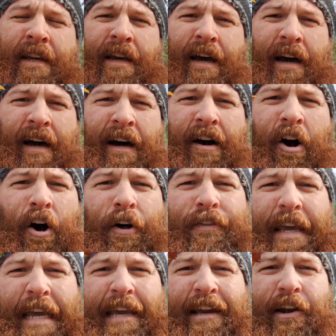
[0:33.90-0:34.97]
All
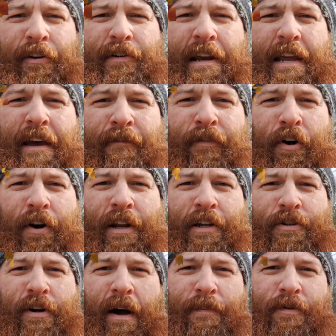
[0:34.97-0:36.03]
the hickory have already
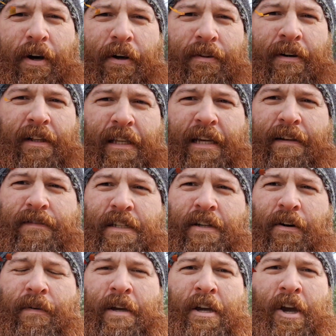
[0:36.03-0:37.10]
dropped all their leaves.
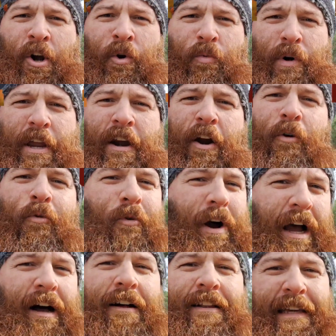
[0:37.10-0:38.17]
So we are
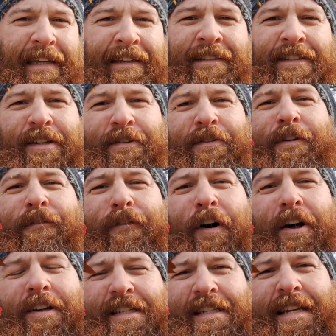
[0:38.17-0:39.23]
well into the
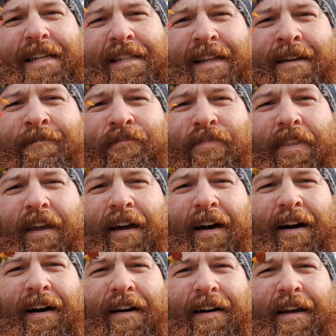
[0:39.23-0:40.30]
fall season,
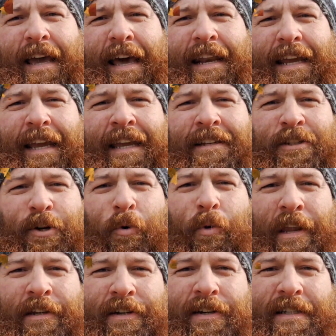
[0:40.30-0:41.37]
heading into
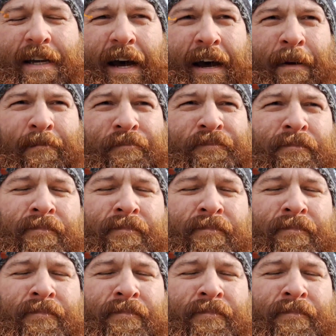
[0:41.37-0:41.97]
winter time.